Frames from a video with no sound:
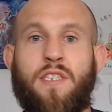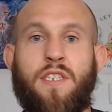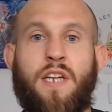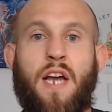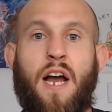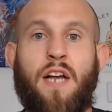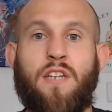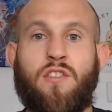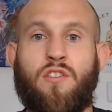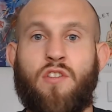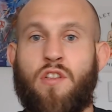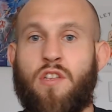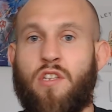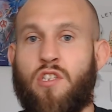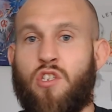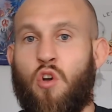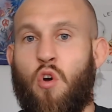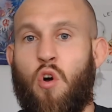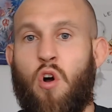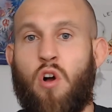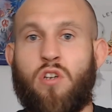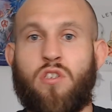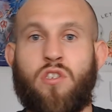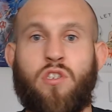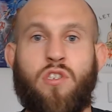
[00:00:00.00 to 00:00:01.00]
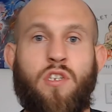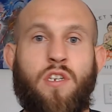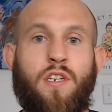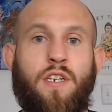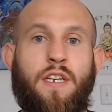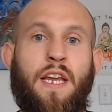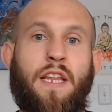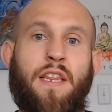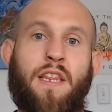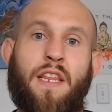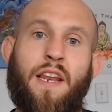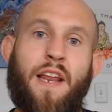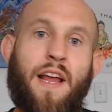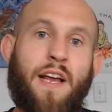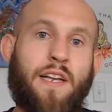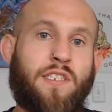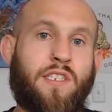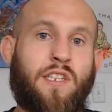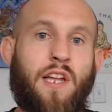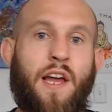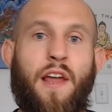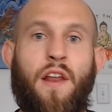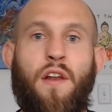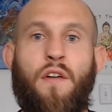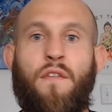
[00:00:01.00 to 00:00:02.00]
guys are the talks to get the next
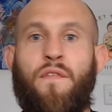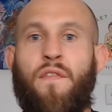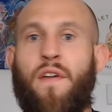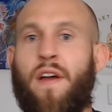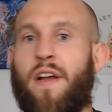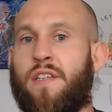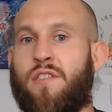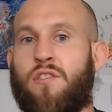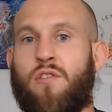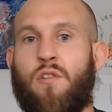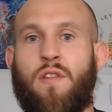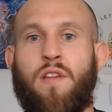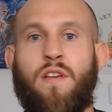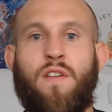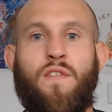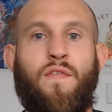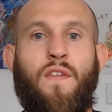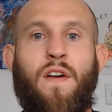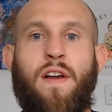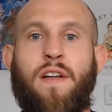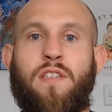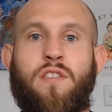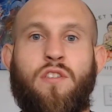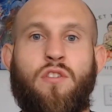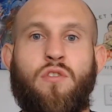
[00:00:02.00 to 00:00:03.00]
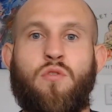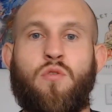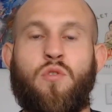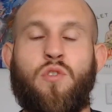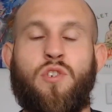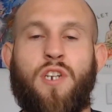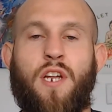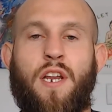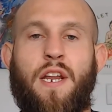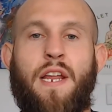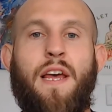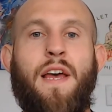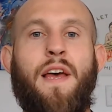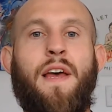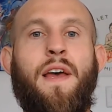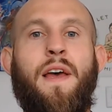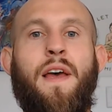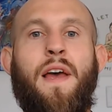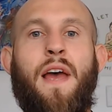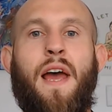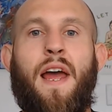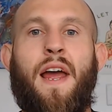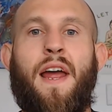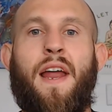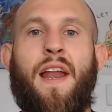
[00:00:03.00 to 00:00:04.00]
title fight. So this fight's huge, and
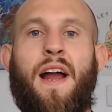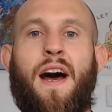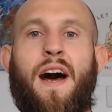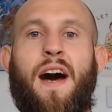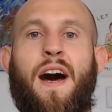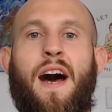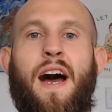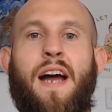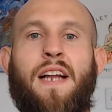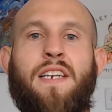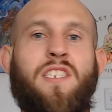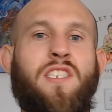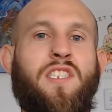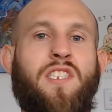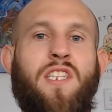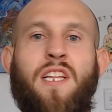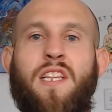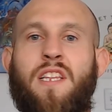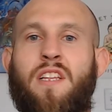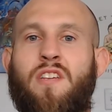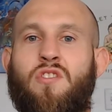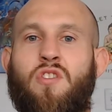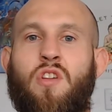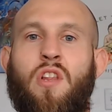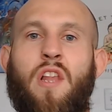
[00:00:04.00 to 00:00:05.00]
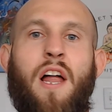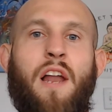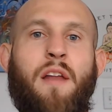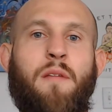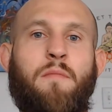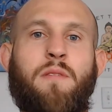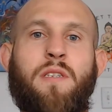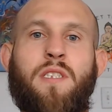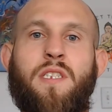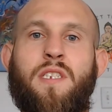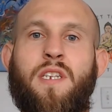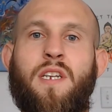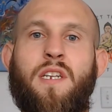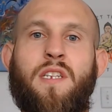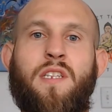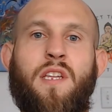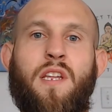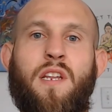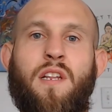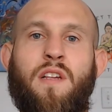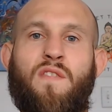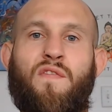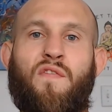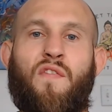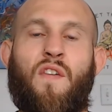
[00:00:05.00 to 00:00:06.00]
I just think there's a lot of mystique to
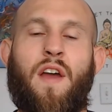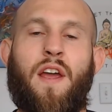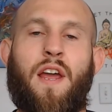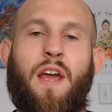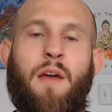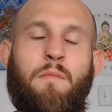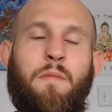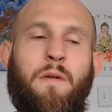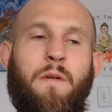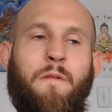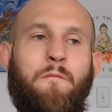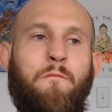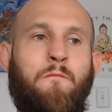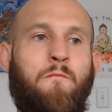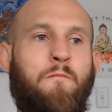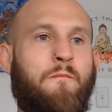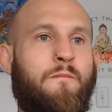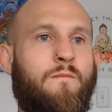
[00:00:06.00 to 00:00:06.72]
this fight. I mean,